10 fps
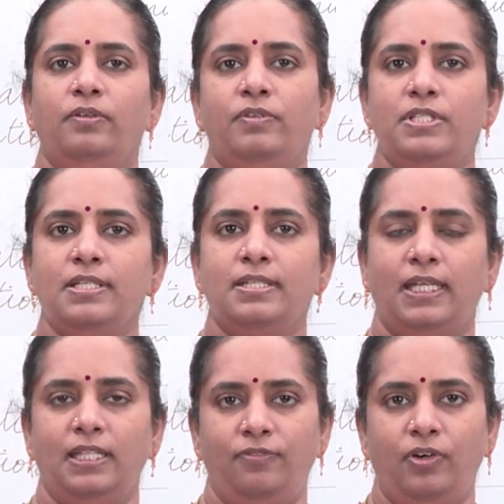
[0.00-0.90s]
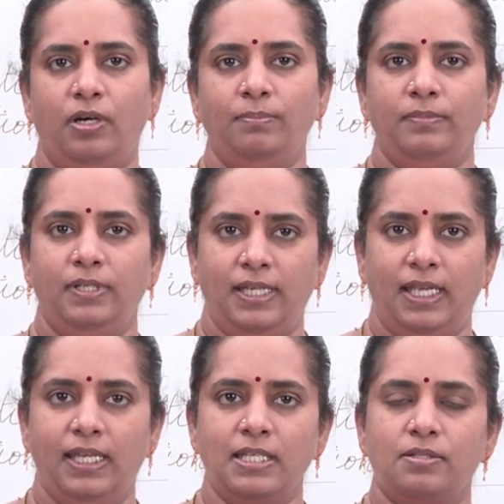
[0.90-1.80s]
which is in the form
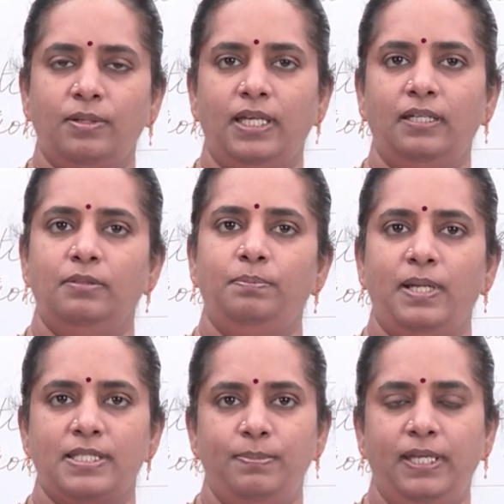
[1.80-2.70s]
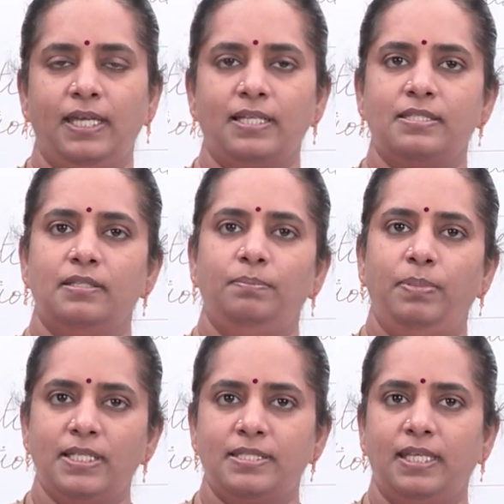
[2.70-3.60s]
ax square plus bx
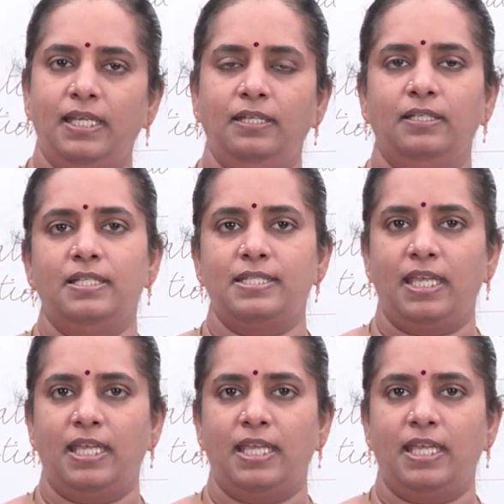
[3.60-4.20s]
plus c is